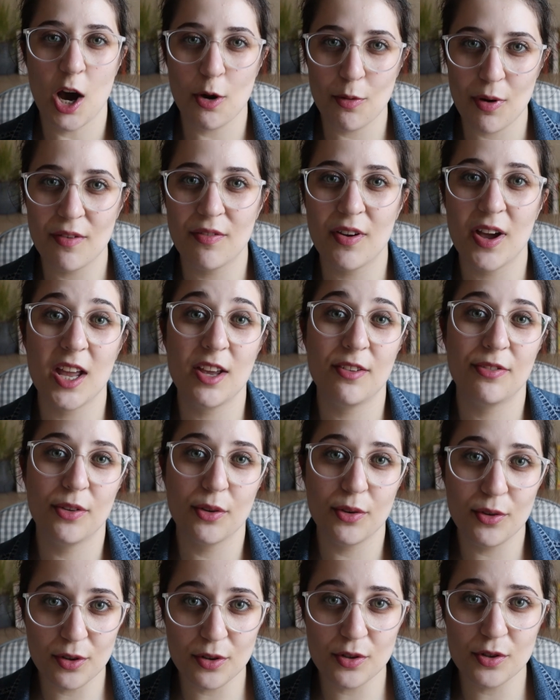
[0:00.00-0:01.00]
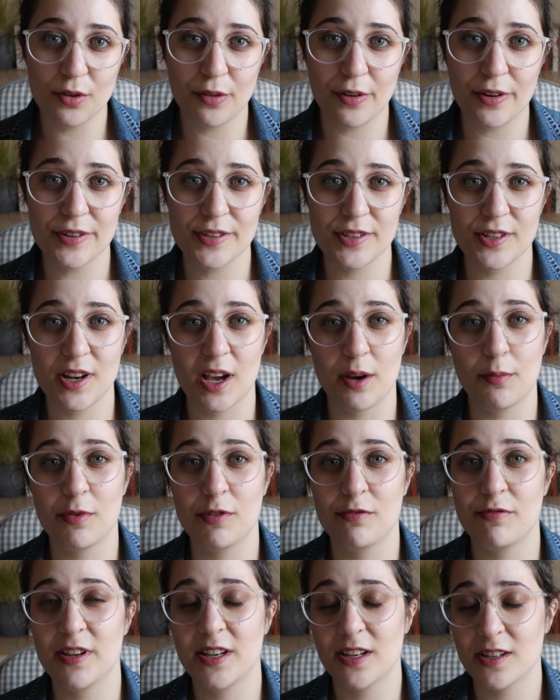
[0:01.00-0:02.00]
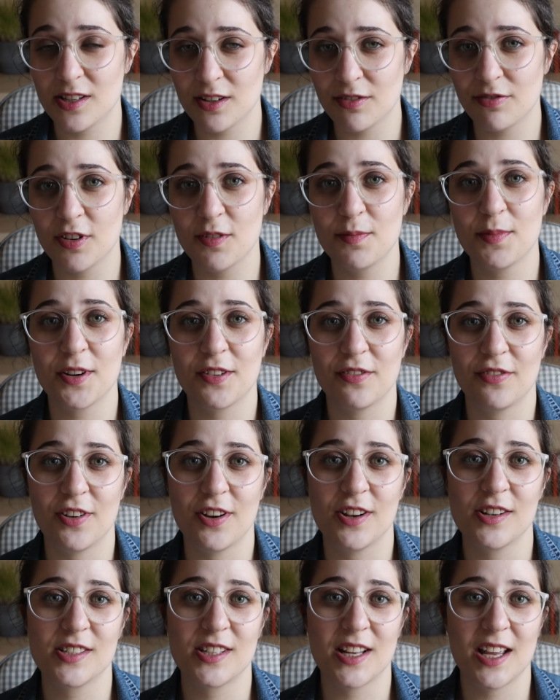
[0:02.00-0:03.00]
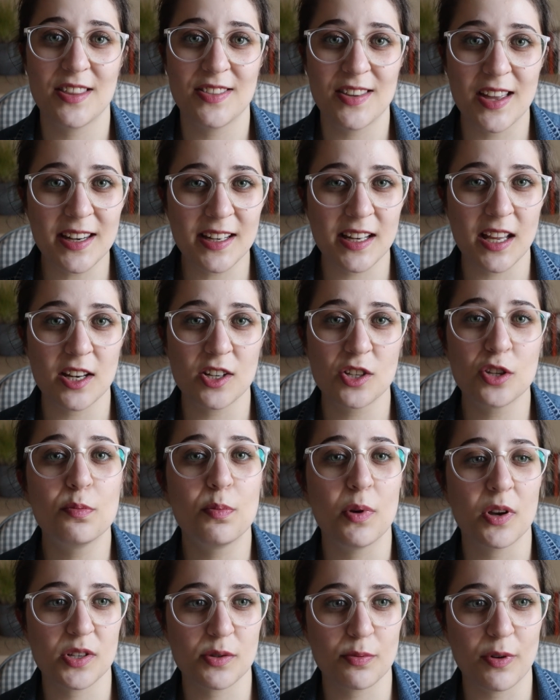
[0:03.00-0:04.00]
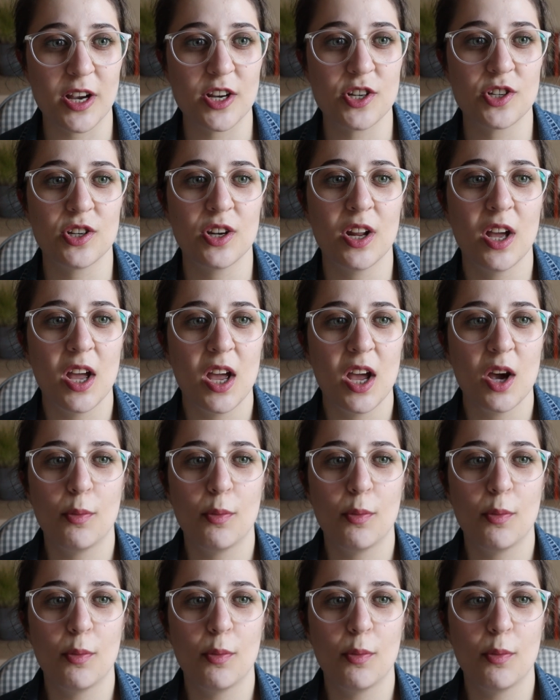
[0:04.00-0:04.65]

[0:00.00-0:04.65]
However, if you're new to Austen, I would read a different book first and then get to Persuasion